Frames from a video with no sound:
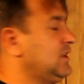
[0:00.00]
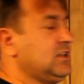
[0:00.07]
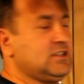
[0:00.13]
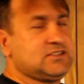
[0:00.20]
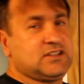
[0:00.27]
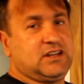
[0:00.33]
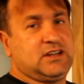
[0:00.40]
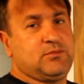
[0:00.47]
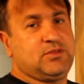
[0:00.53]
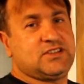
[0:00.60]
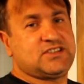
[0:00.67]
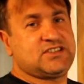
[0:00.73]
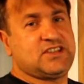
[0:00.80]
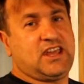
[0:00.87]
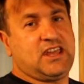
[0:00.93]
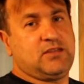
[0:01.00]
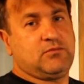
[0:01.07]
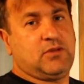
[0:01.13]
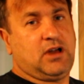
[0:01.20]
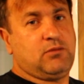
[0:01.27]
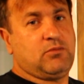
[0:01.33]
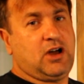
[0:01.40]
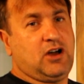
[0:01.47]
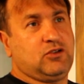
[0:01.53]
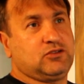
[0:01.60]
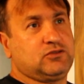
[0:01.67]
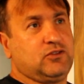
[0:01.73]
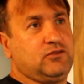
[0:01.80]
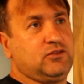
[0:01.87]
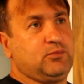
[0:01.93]
it's gonna be same amount
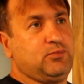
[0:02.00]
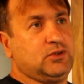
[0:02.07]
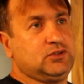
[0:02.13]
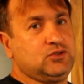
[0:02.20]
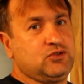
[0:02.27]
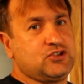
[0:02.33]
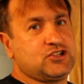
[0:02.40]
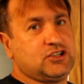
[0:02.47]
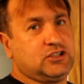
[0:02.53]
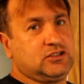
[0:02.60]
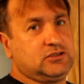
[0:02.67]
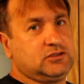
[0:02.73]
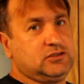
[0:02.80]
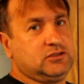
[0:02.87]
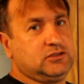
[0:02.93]
of pollution